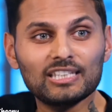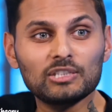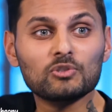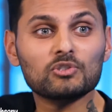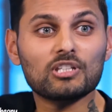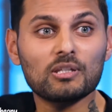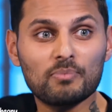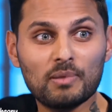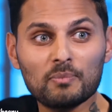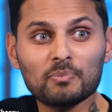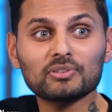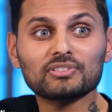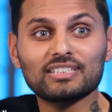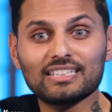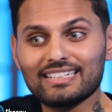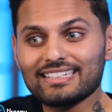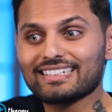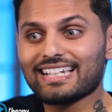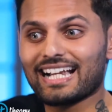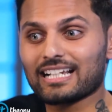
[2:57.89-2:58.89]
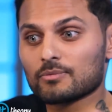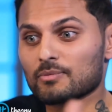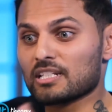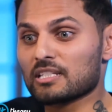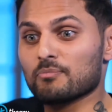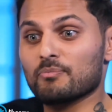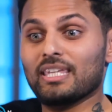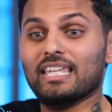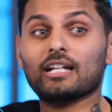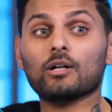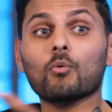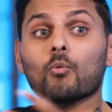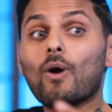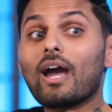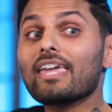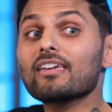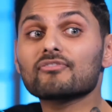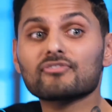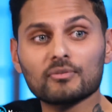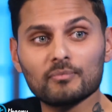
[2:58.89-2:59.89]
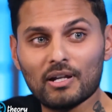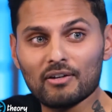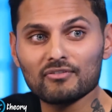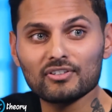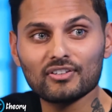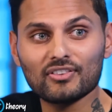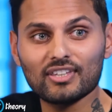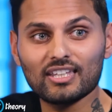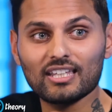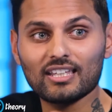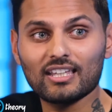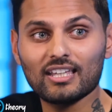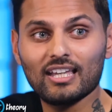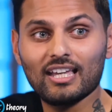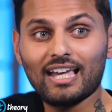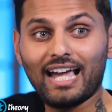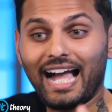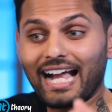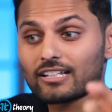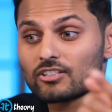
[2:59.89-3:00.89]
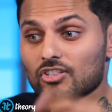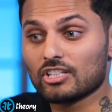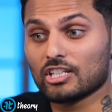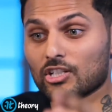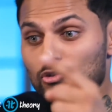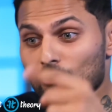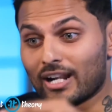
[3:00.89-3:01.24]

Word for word: Usually, people see detachment as being away from everything. Mm. Actually,